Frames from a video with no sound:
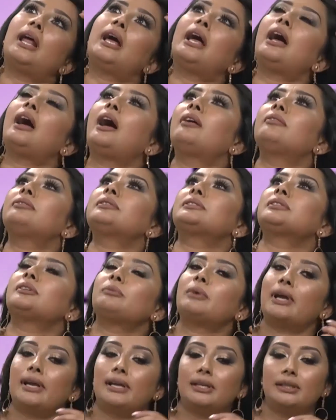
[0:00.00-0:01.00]
well, I have
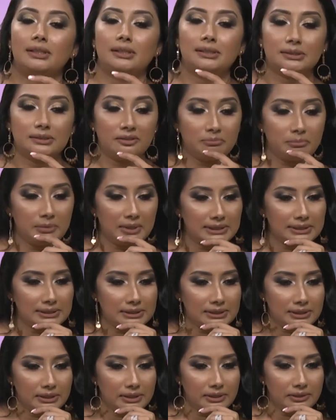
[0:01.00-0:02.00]
some ideas up my
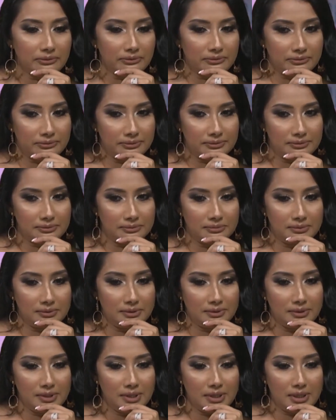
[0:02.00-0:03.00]
sleeve.
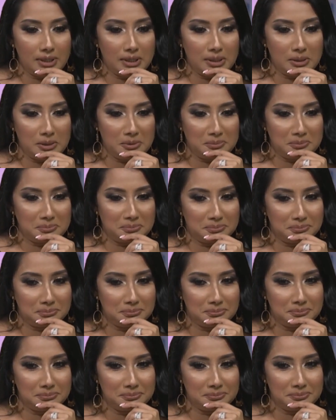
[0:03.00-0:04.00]
all
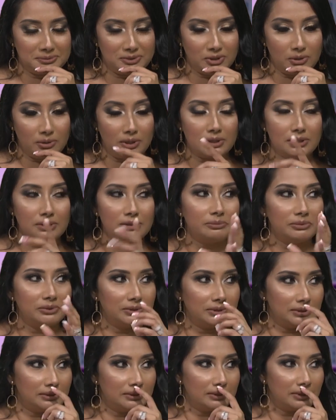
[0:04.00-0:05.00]
in the
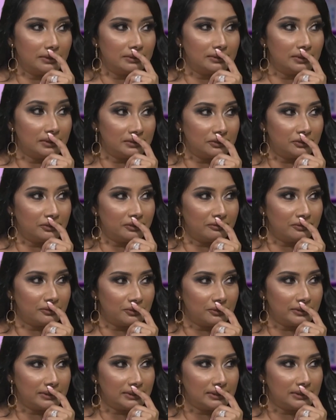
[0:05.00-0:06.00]
beauty industry, of
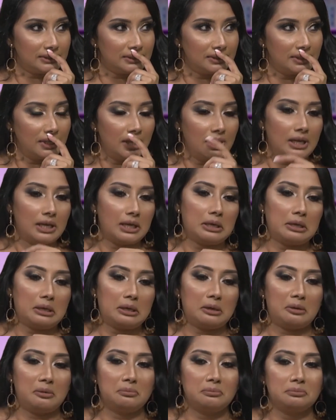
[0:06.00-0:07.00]
course.
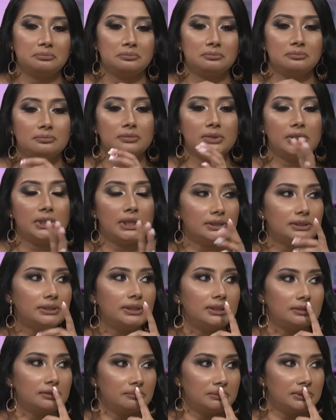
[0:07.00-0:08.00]
But that's
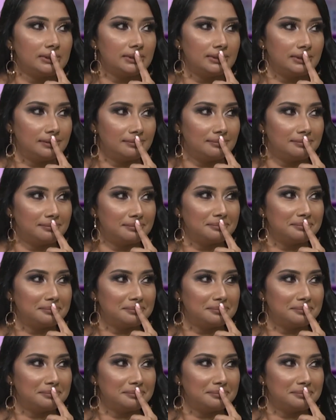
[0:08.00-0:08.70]
yet to be seen.